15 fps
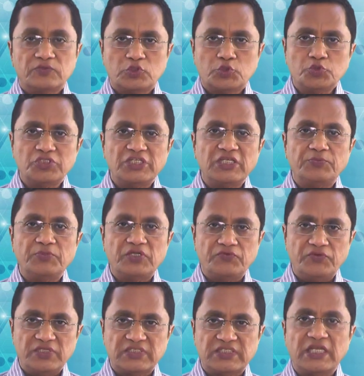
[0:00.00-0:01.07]
choosing
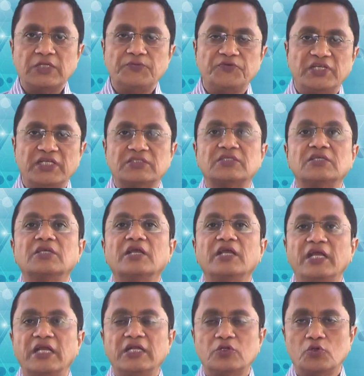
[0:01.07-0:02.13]
between self-eggs
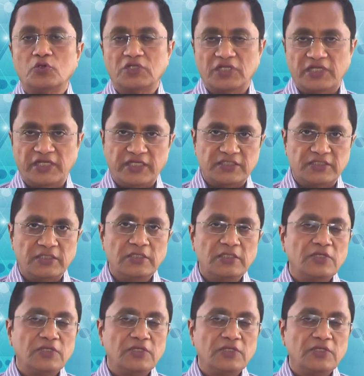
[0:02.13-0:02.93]
and donor eggs,